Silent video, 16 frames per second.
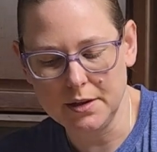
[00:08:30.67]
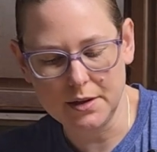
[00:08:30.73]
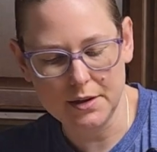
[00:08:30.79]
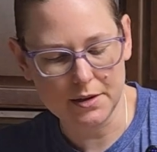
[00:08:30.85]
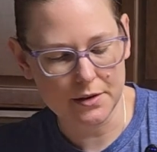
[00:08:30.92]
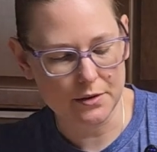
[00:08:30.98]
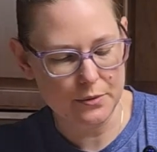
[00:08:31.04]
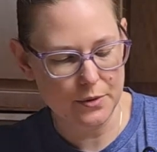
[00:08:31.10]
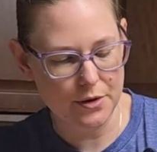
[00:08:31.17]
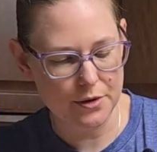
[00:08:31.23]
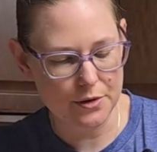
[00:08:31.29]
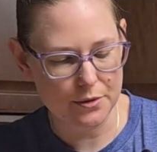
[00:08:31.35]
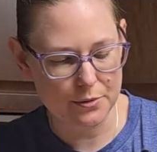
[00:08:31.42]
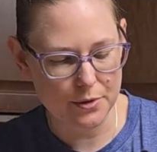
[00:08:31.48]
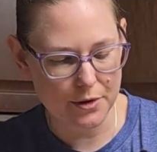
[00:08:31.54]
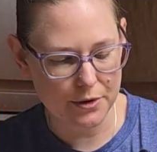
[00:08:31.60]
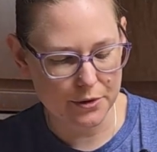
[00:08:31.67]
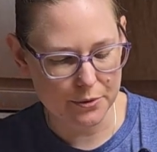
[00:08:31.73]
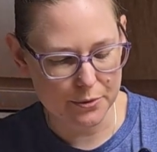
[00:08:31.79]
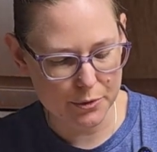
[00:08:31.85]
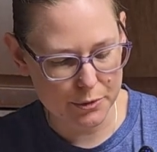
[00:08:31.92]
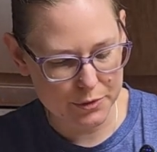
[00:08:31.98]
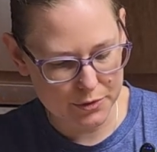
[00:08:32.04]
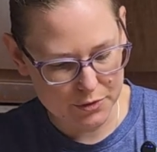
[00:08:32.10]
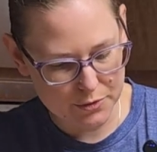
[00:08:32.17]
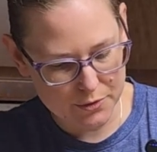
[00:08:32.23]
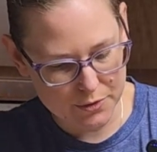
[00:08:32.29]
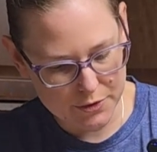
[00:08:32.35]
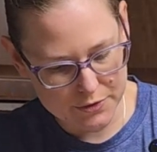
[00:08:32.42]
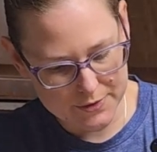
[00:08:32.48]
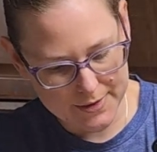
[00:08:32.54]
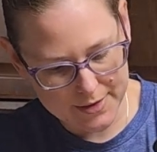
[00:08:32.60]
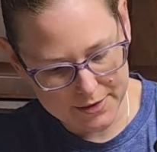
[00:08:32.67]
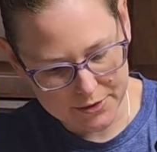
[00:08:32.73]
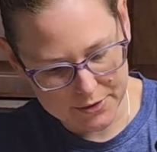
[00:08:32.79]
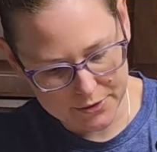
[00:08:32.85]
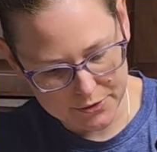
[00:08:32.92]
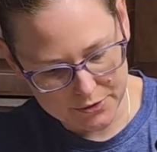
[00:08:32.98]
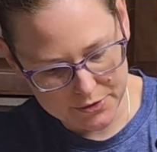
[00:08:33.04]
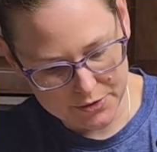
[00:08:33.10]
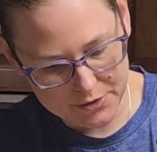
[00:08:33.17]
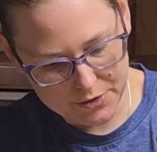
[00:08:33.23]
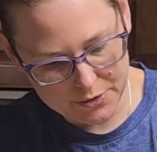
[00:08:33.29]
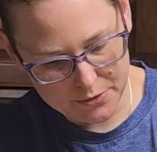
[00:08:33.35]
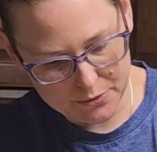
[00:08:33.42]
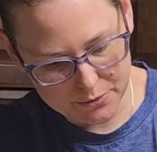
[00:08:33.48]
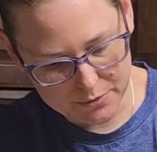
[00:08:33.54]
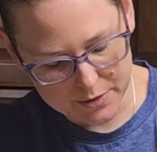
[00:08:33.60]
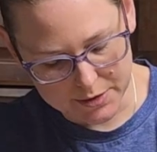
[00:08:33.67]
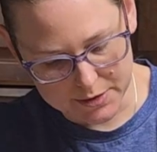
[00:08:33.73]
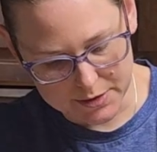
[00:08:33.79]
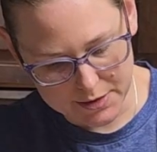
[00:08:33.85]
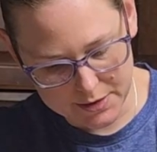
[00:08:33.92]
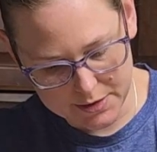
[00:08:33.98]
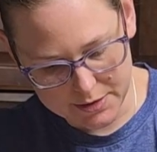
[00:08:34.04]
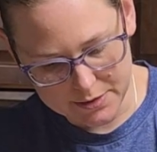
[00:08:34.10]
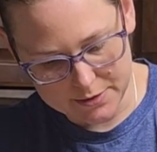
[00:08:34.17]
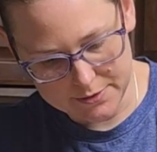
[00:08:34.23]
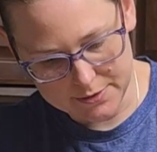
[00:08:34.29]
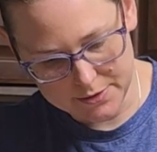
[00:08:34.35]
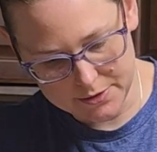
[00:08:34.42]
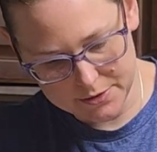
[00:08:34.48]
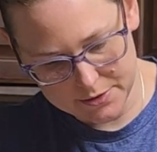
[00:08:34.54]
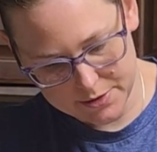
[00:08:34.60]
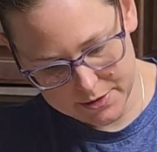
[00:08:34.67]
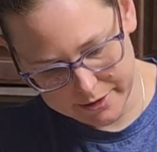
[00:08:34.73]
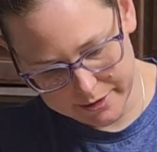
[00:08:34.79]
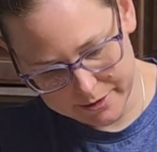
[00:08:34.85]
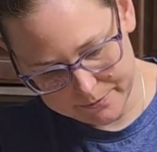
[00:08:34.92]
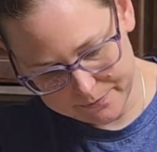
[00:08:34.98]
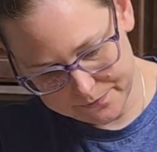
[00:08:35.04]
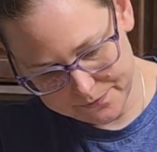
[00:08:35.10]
And we're rock and rolling towards getting our dough ready. Okay.